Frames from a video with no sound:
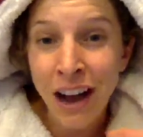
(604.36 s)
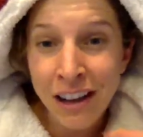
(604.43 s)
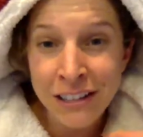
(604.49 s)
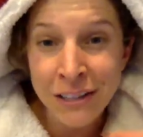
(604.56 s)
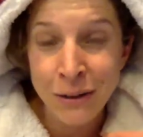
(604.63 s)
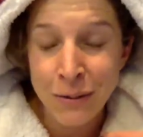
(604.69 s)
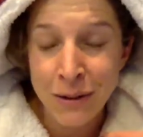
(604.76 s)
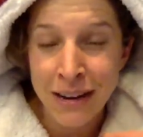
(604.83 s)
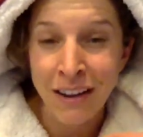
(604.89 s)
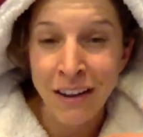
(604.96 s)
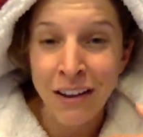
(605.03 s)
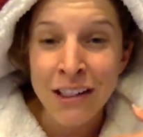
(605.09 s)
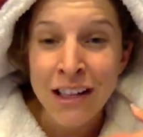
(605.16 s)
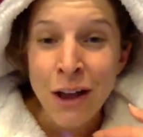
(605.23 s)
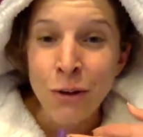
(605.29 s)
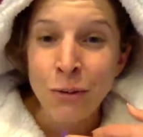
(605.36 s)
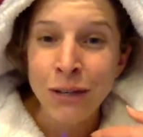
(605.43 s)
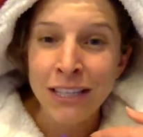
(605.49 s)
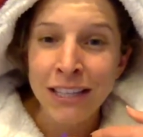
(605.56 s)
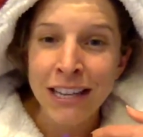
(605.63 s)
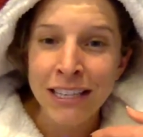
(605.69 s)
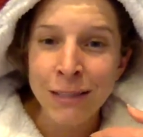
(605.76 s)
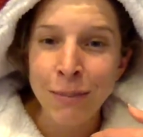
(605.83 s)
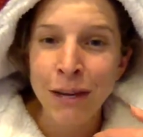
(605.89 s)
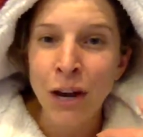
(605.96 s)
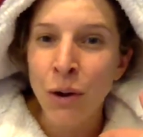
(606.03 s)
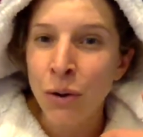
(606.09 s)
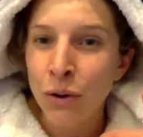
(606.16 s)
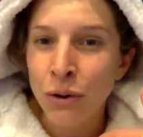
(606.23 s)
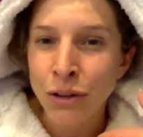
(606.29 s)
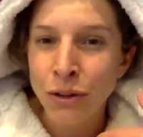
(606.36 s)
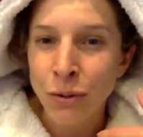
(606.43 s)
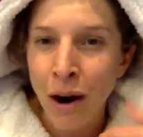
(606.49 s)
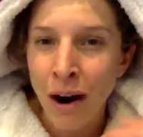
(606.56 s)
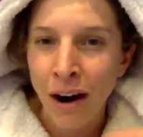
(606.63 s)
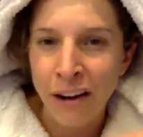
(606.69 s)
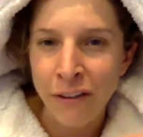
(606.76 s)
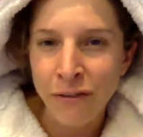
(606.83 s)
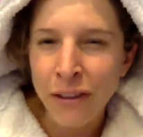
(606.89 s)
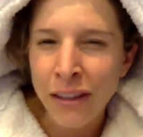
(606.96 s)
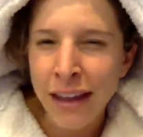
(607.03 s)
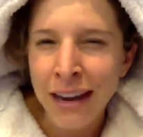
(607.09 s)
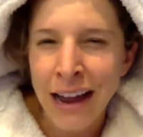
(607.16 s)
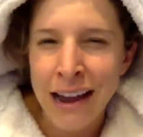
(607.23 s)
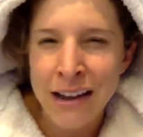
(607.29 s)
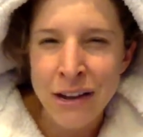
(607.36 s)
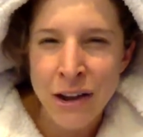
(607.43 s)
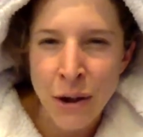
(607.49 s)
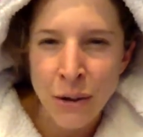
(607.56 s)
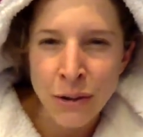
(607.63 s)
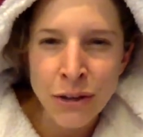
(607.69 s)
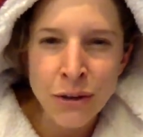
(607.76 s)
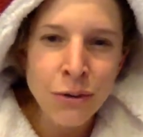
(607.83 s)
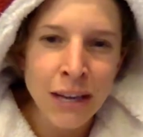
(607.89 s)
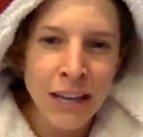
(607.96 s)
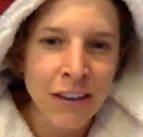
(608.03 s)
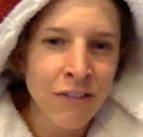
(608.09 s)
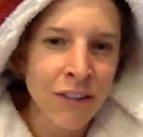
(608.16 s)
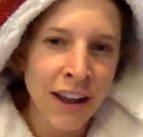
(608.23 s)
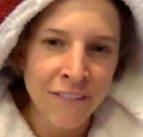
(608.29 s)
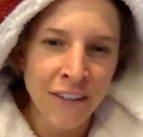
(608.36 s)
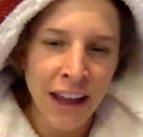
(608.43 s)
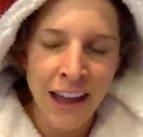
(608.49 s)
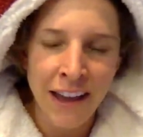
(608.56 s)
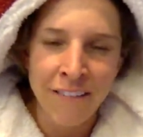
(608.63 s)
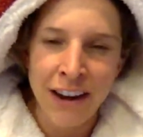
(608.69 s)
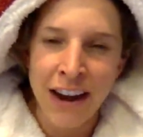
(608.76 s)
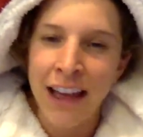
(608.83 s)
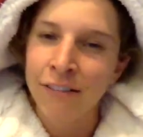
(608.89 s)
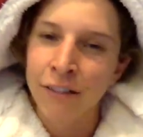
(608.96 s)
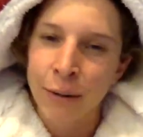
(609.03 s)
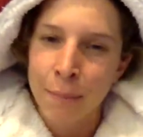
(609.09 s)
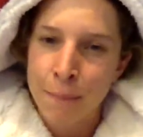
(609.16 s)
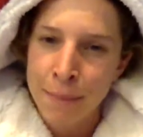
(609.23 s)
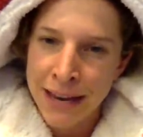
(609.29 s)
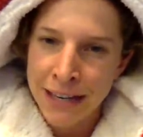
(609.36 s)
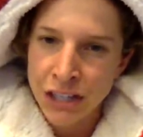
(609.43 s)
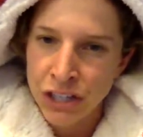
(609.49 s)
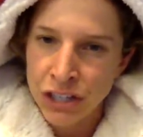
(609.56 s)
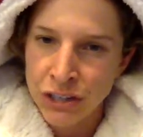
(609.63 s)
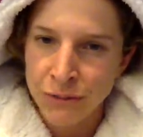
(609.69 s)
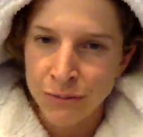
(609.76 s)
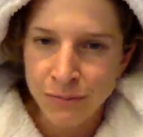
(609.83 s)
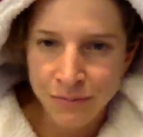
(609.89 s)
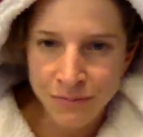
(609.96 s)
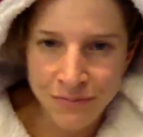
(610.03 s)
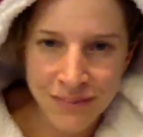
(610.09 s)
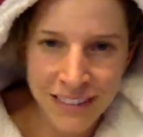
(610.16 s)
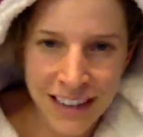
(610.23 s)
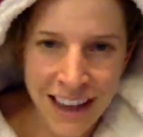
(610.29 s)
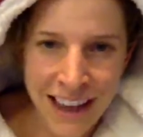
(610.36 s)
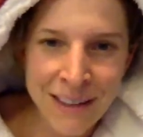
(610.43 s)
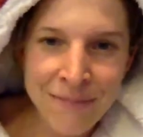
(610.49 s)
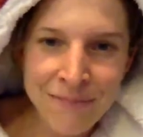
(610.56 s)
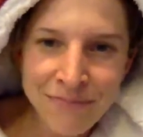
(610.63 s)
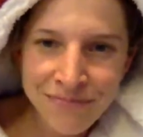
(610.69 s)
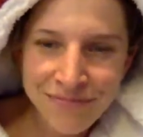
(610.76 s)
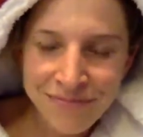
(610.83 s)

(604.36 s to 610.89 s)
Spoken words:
color wheel, which lets me know who you are. I feel like I know you even if I haven't ever met you. Okay?